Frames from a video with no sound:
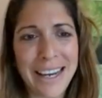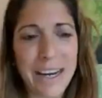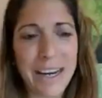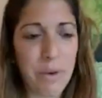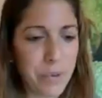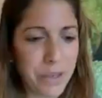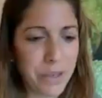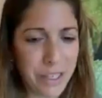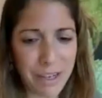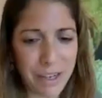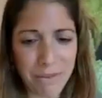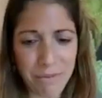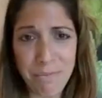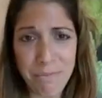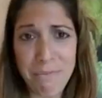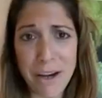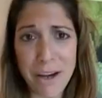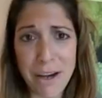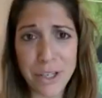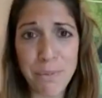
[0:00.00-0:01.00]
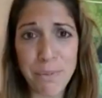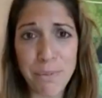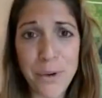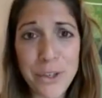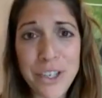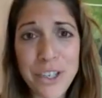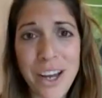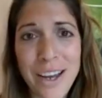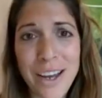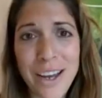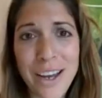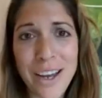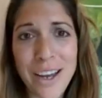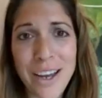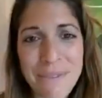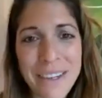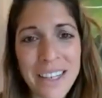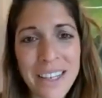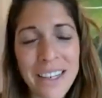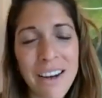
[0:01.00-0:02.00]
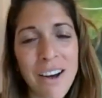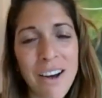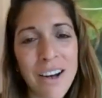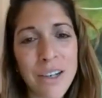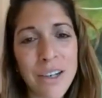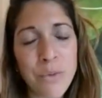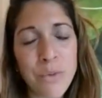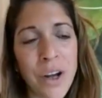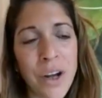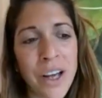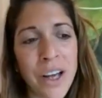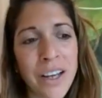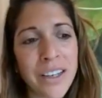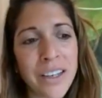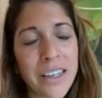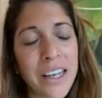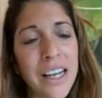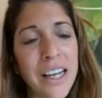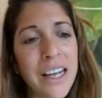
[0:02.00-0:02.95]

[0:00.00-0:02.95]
and it was much more time consuming and hard work.